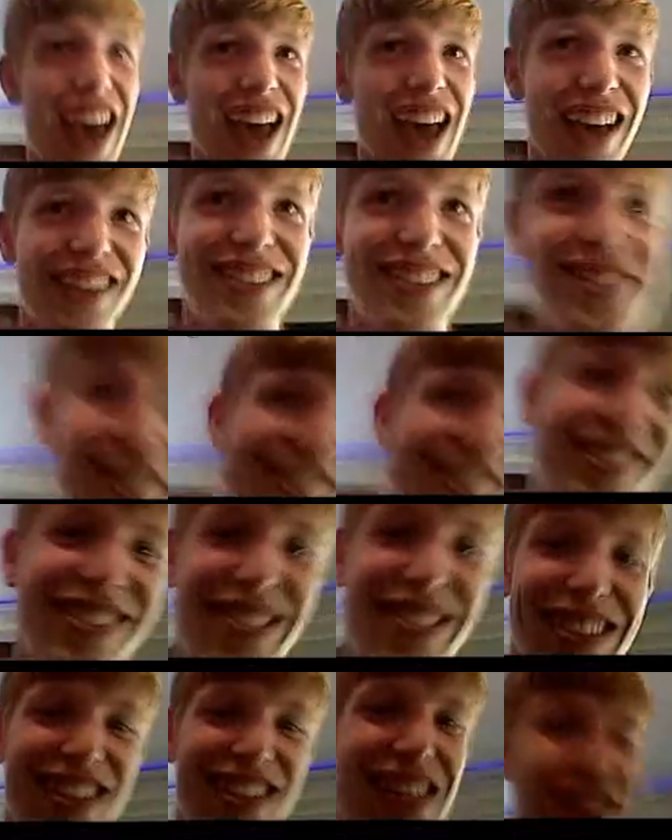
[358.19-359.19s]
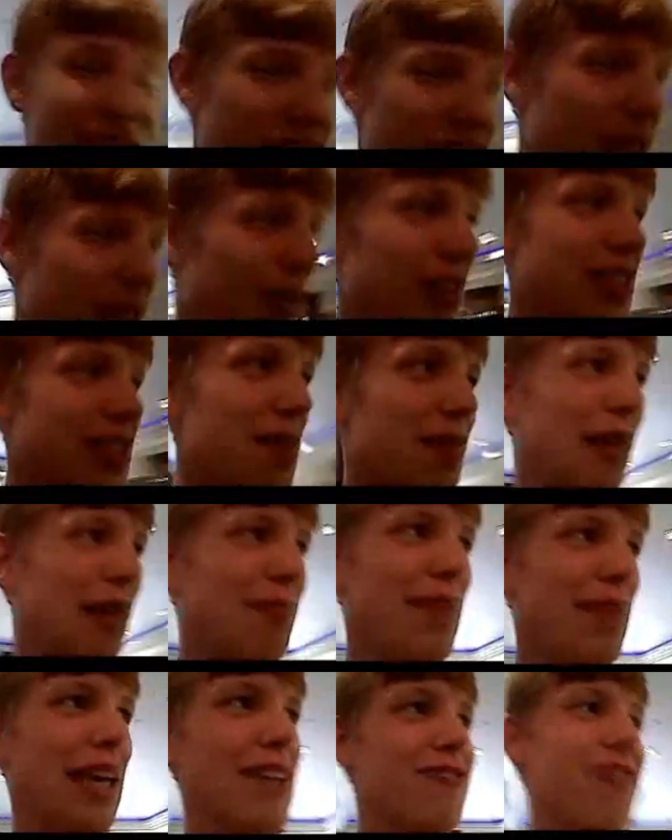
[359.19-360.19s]
yeah, she wants
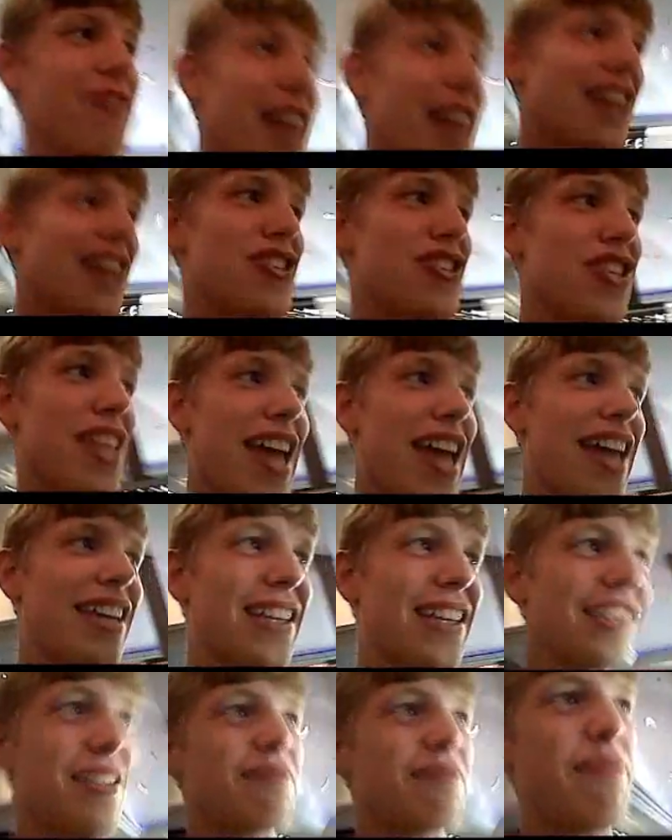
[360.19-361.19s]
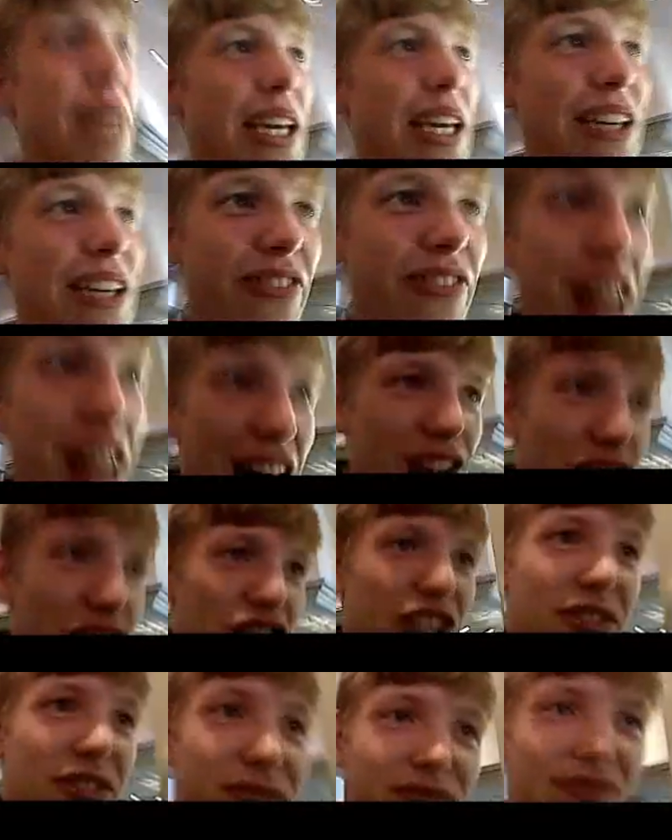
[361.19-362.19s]
something big and flashy. That is big and
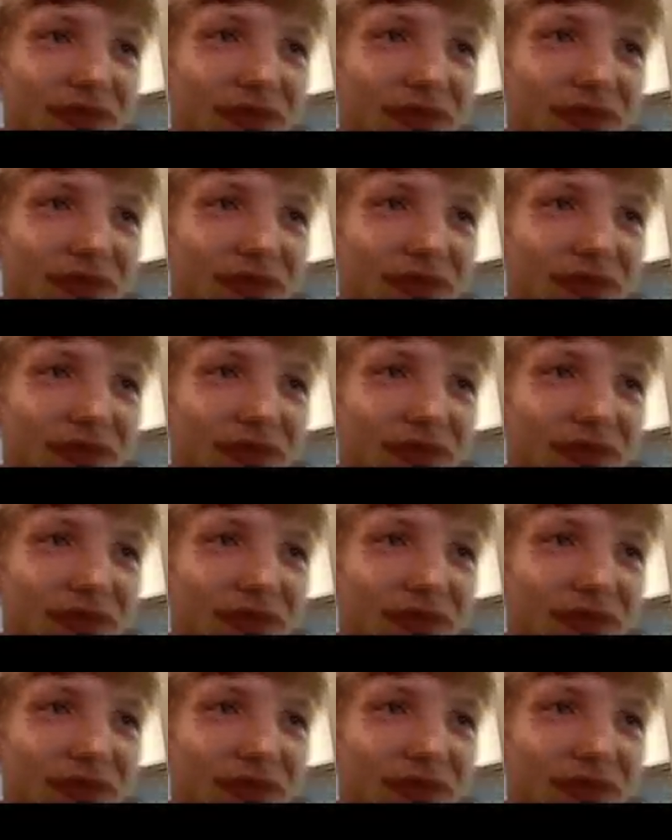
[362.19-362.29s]
flashy.